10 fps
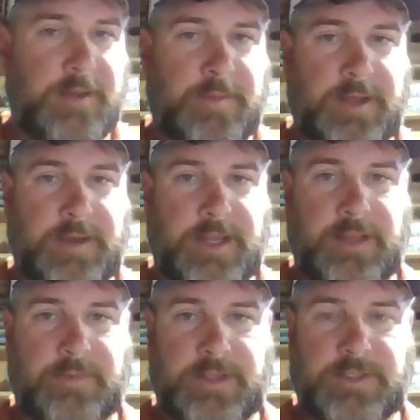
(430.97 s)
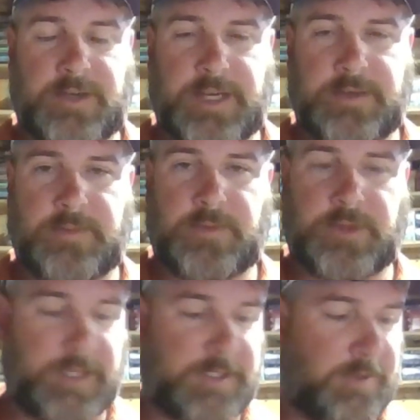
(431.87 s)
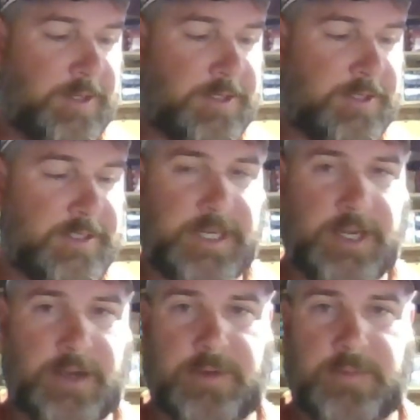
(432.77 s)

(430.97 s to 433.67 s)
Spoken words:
But hey, that's all right. Well, thanks so much. Take care.